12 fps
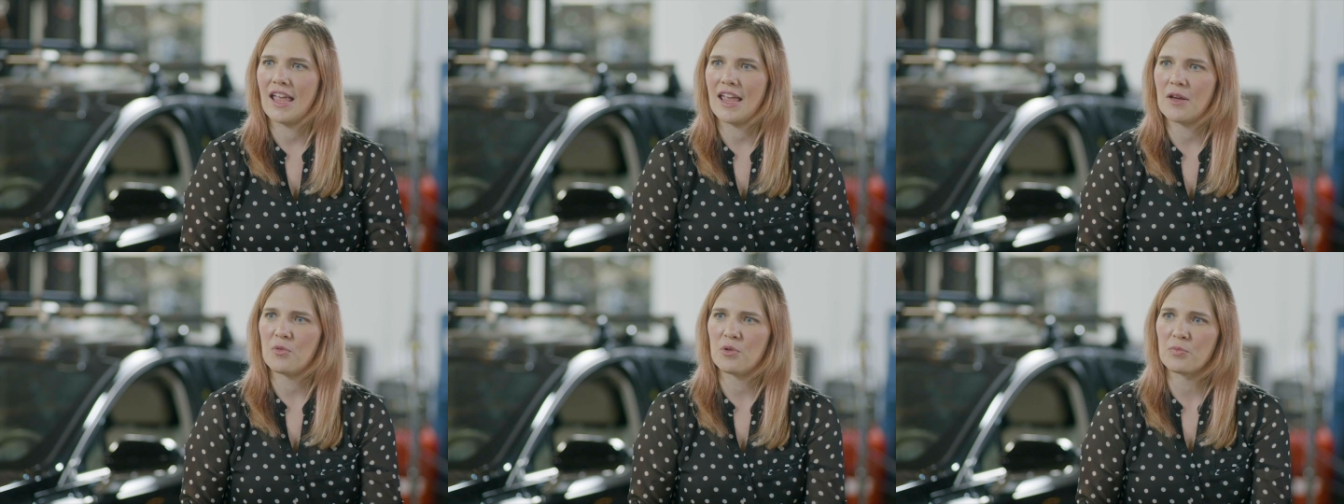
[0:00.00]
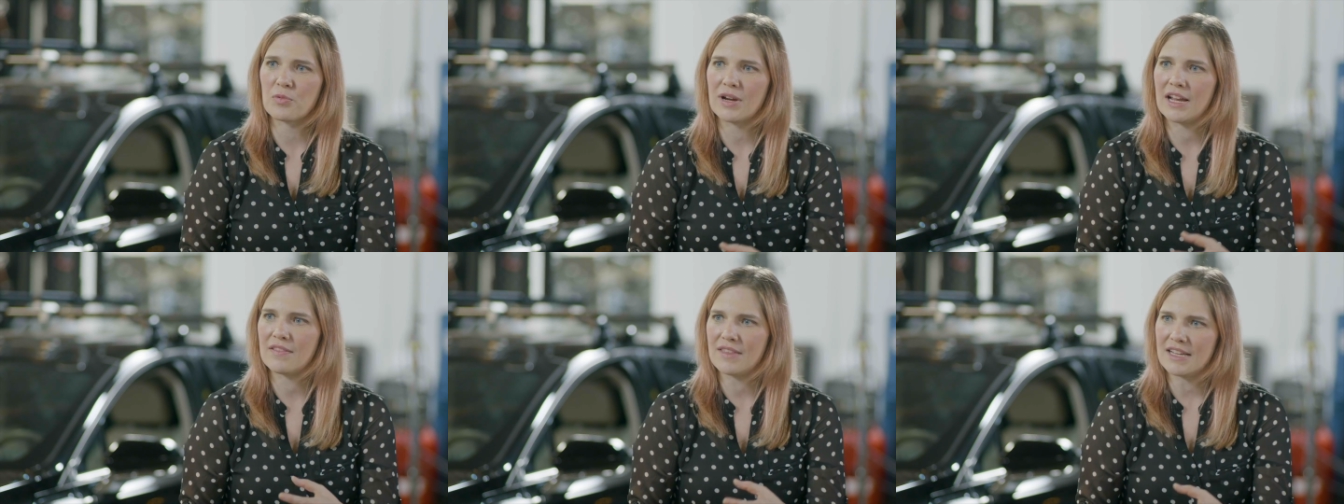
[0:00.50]
it will
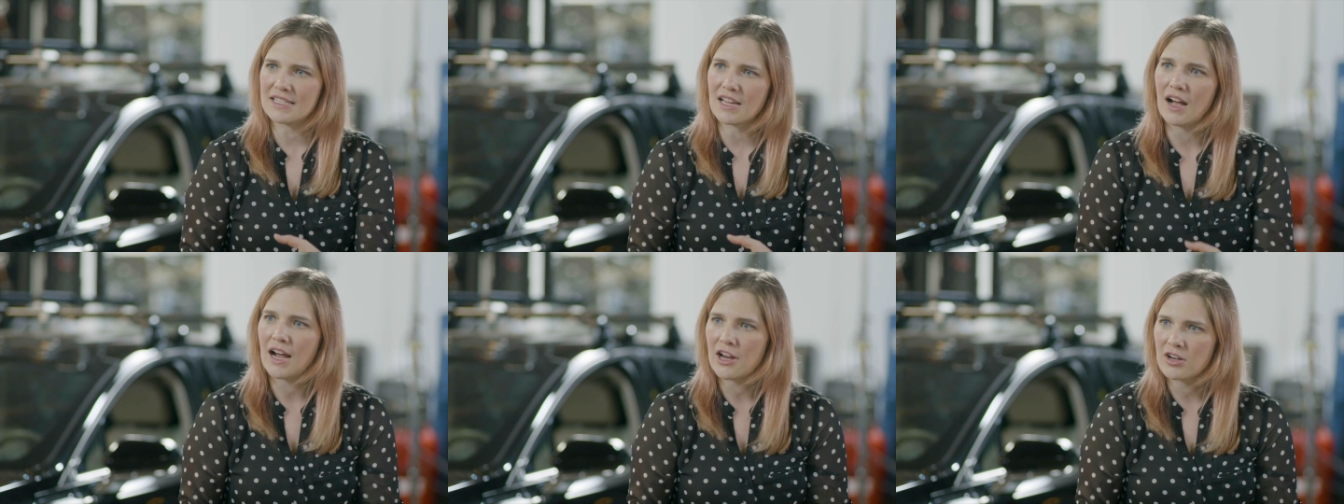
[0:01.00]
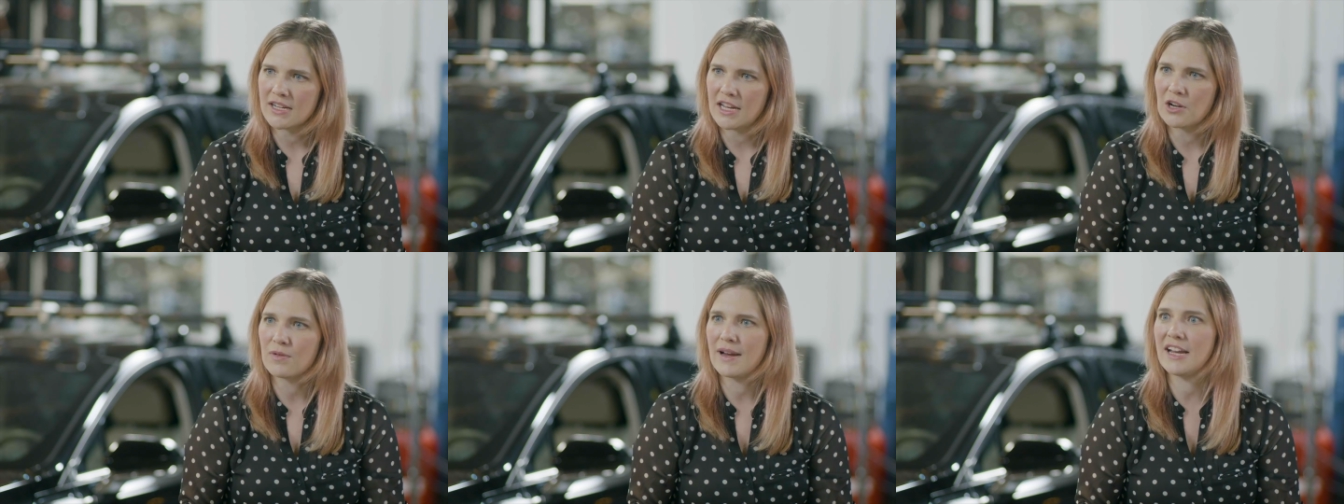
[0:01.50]
bring these higher
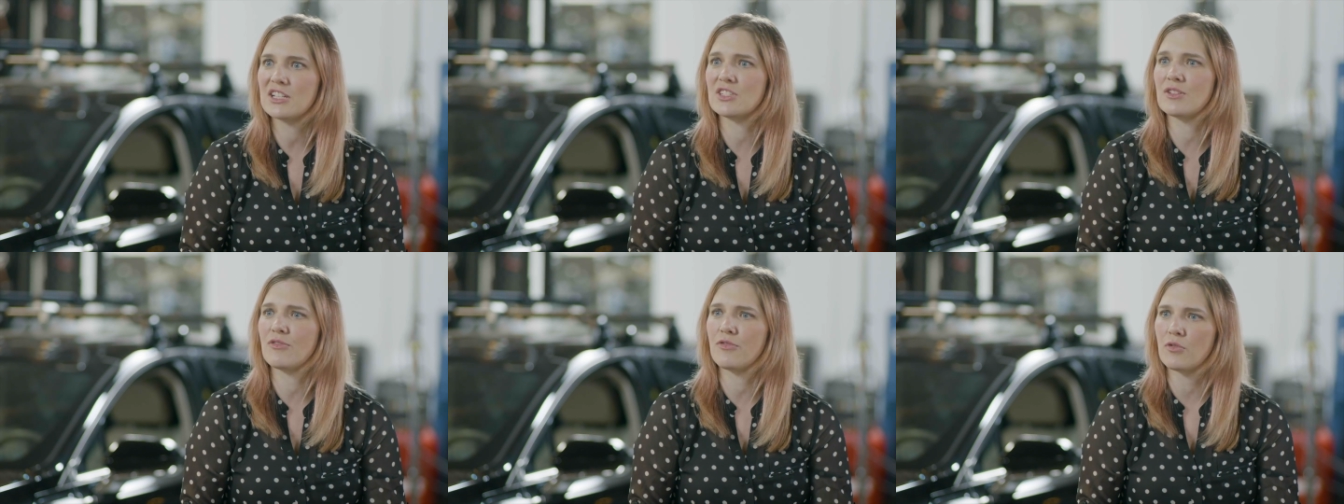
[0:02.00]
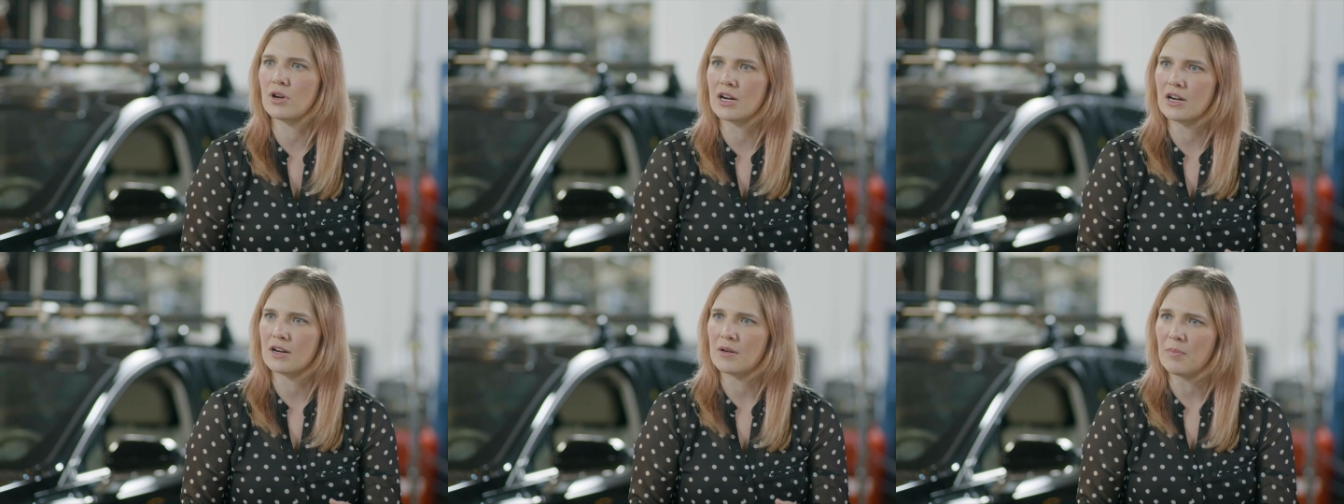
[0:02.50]
data rates
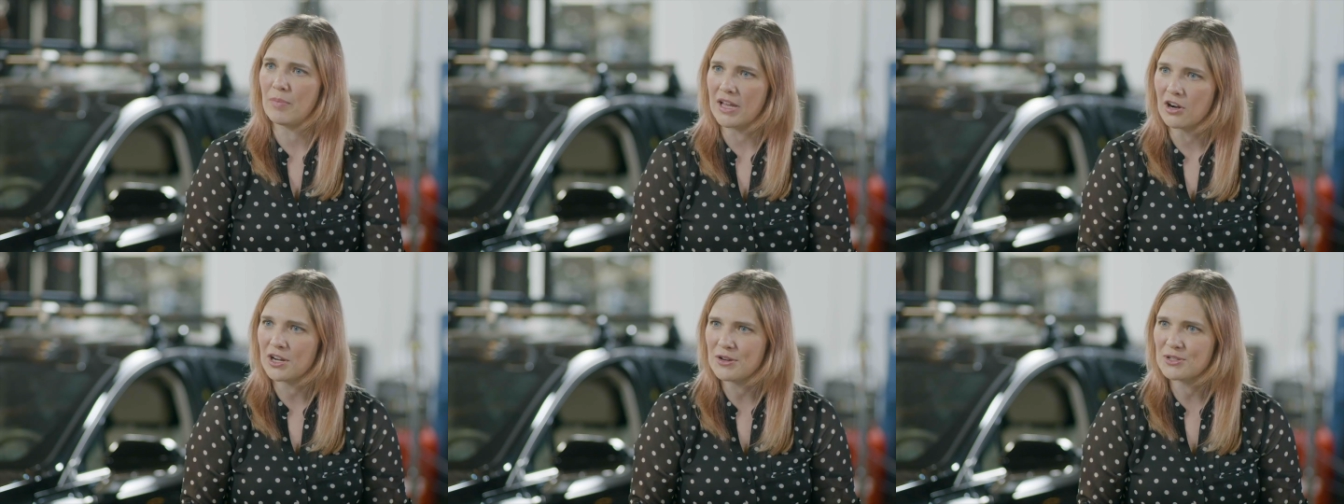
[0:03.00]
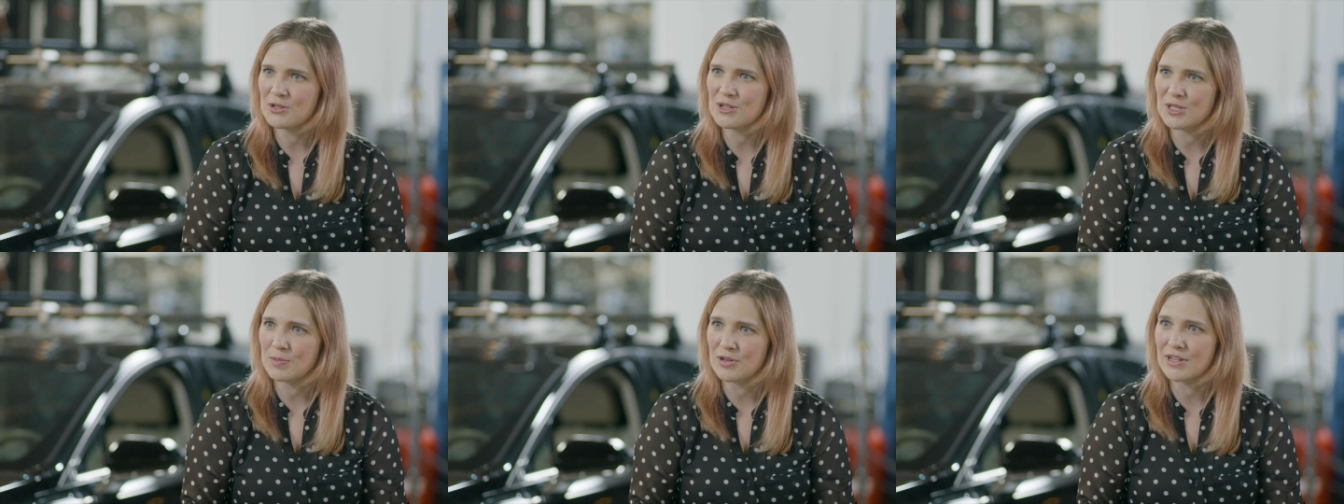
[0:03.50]
for better user
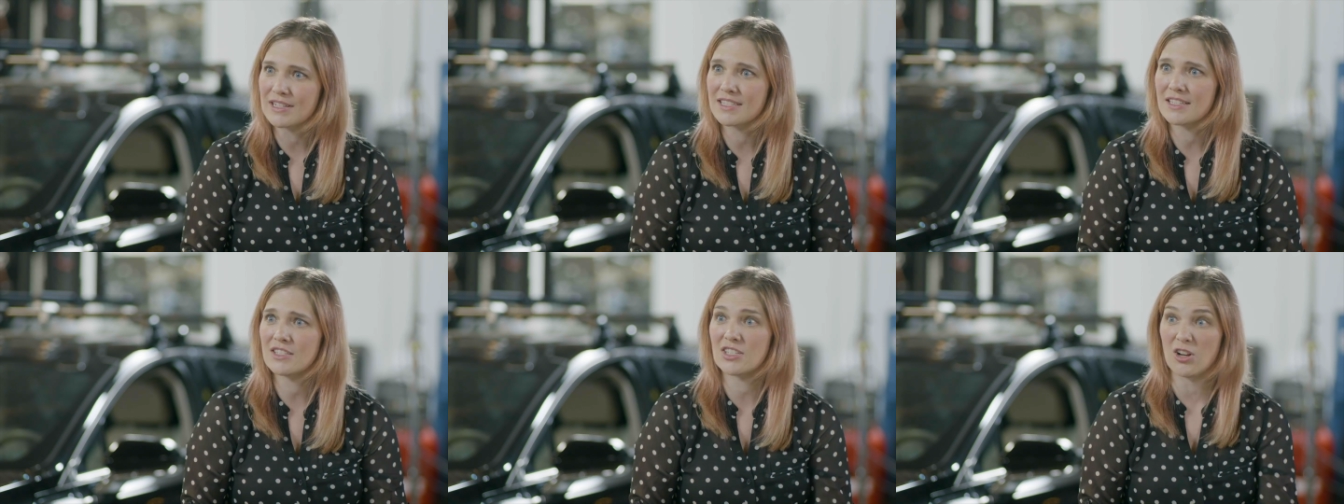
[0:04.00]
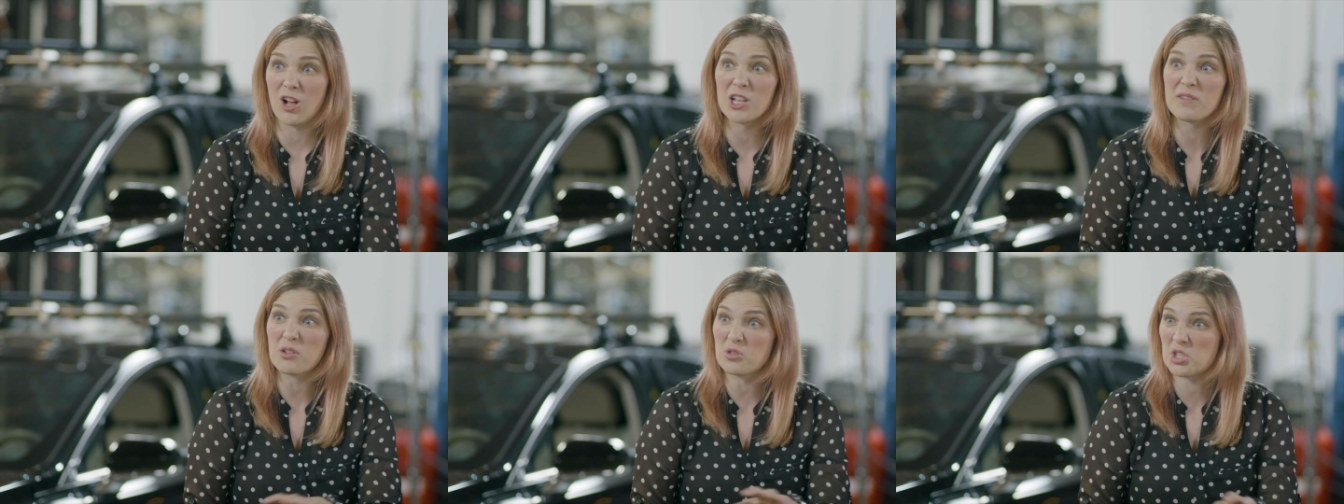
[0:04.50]
experiences to all
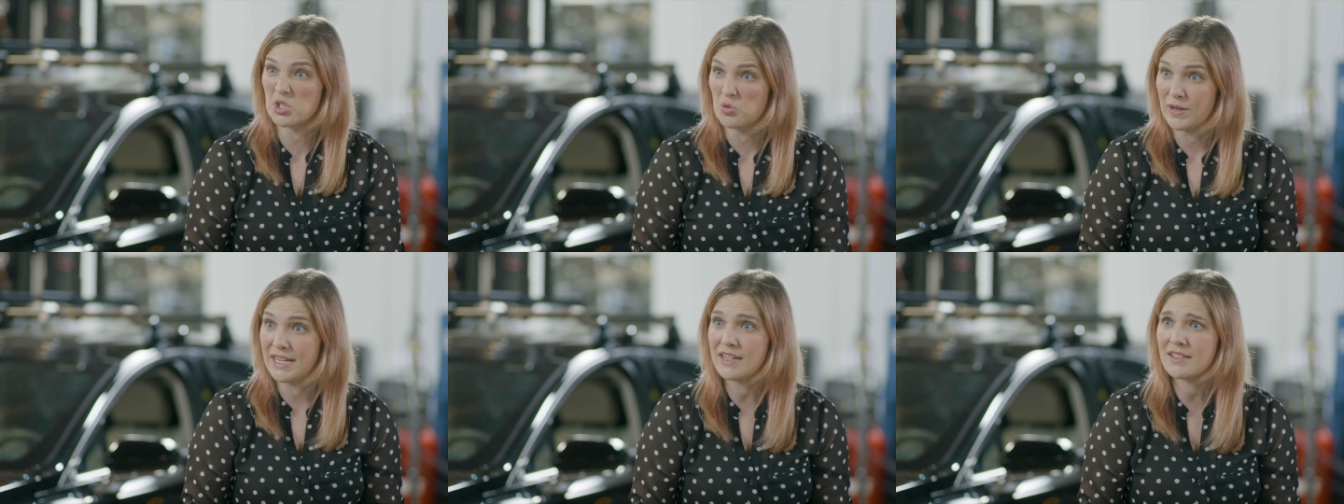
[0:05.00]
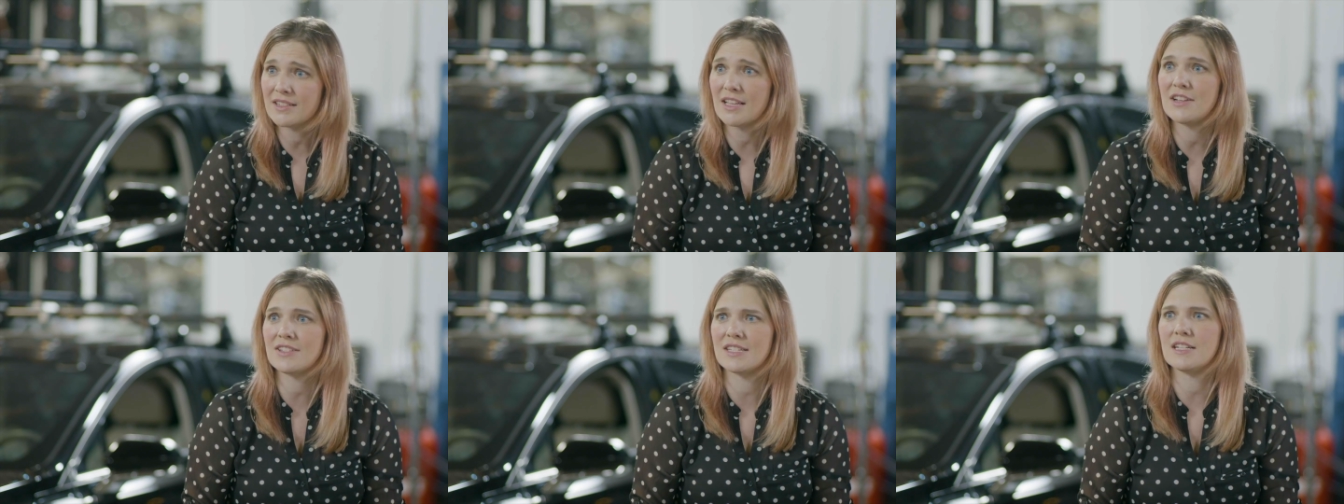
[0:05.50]
of those screens
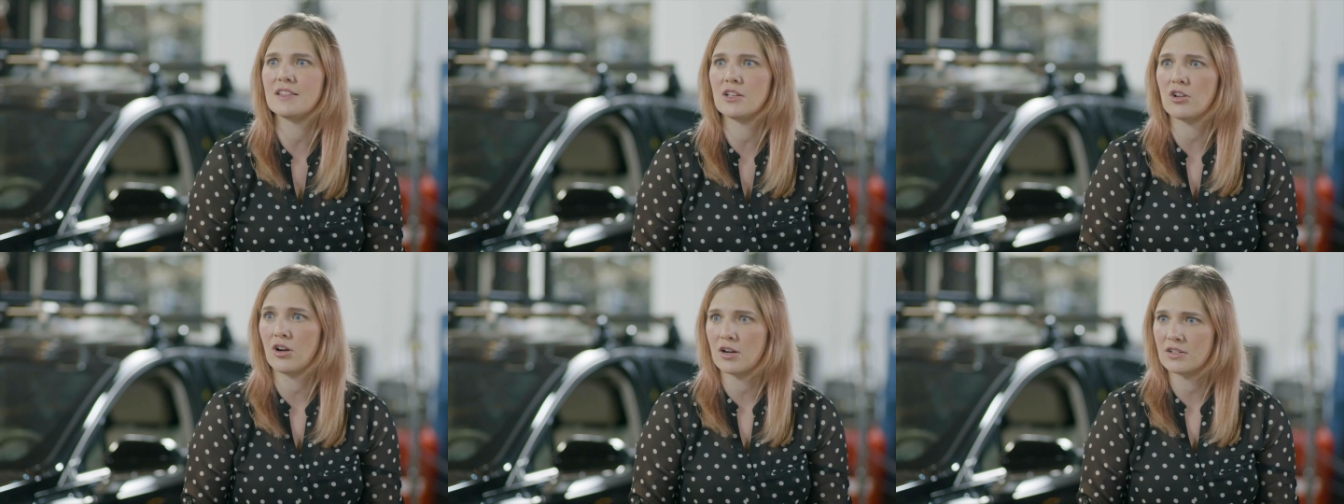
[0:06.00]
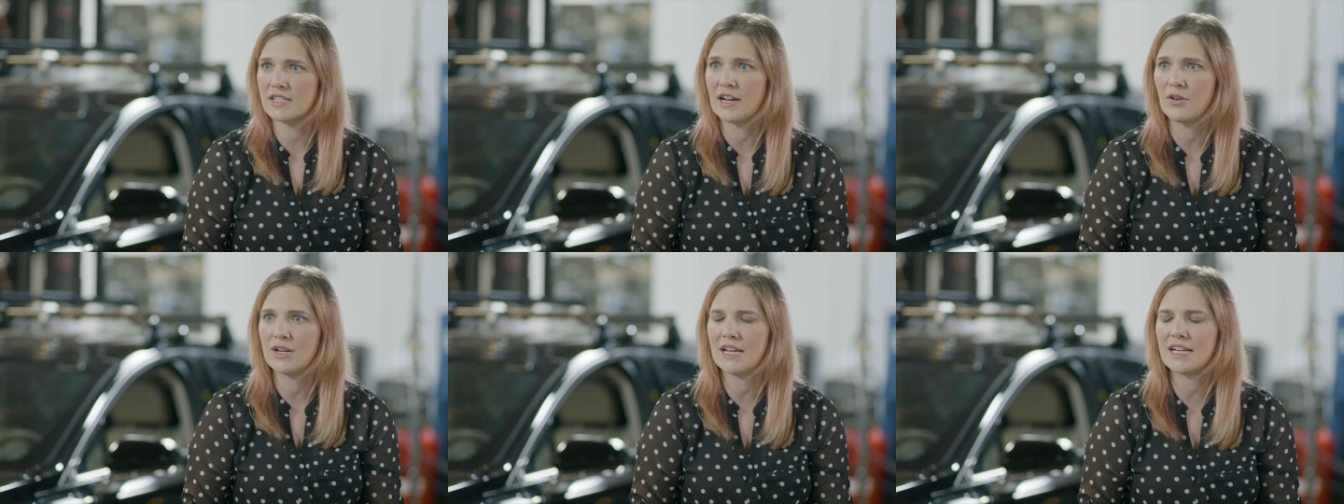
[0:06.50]
that you see in the cars
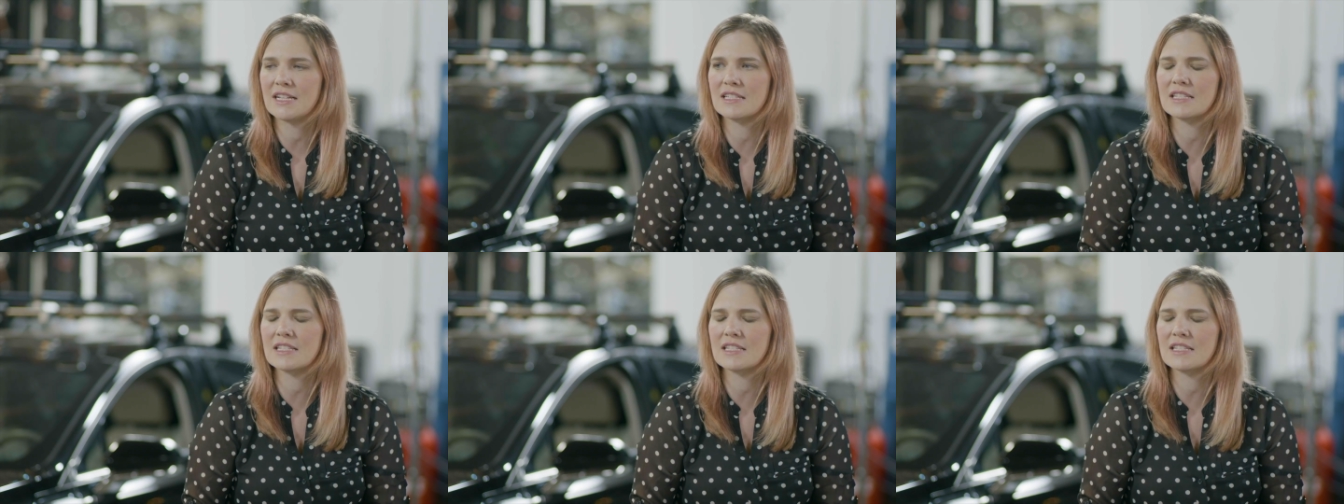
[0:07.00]
nowadays,